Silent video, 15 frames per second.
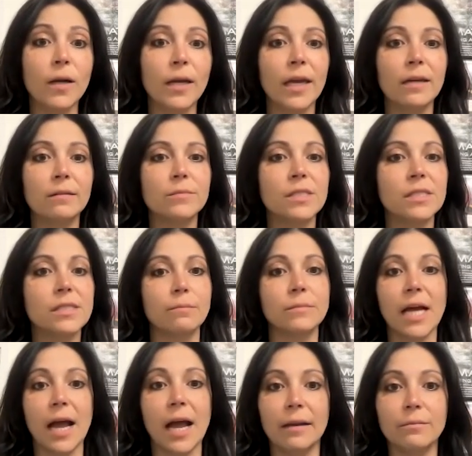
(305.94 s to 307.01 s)
games.
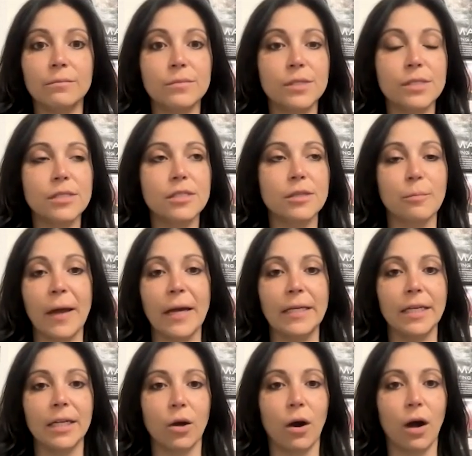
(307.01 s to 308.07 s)
Sometimes,
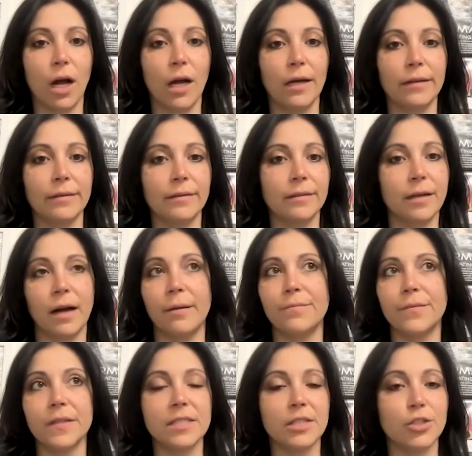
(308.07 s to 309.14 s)
depending
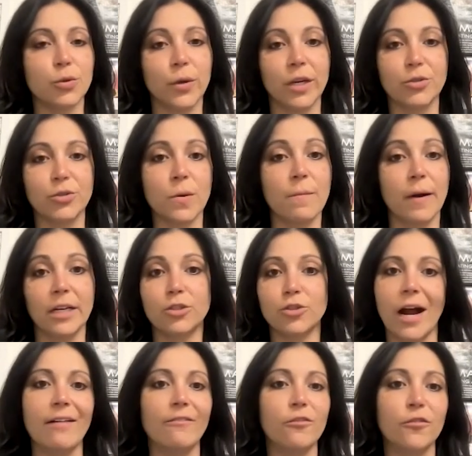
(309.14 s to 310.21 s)
on the situation, we might
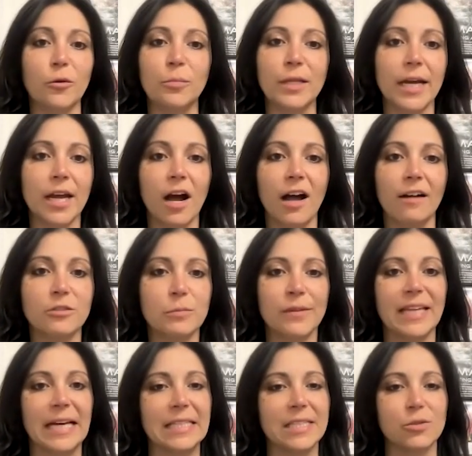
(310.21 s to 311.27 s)
travel for playoffs, but
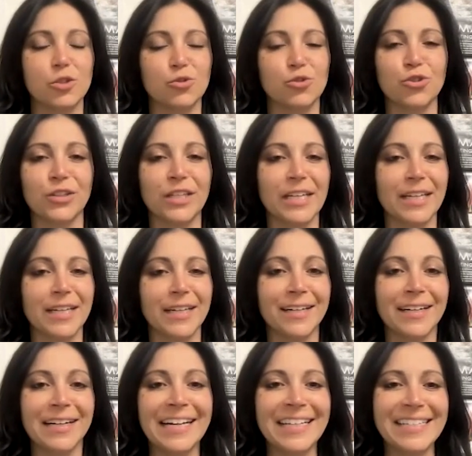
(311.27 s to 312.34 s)
that's usually a
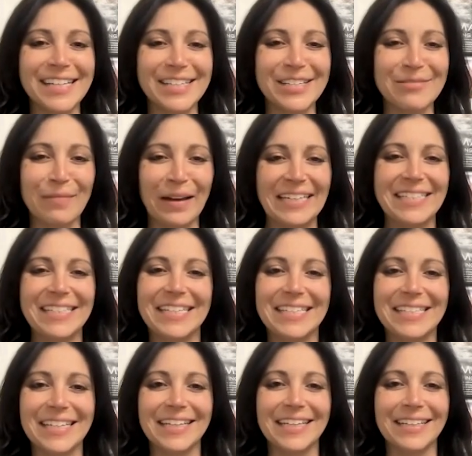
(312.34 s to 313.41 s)
season by
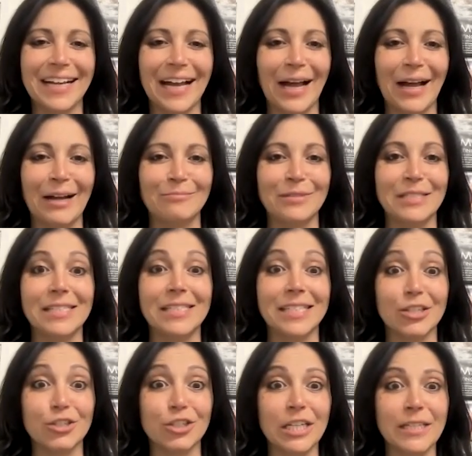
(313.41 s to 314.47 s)
season
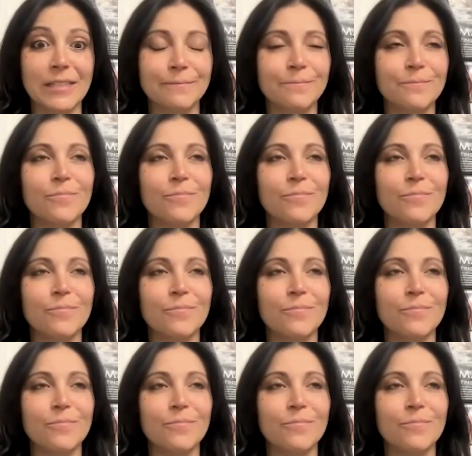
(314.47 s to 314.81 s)
decision.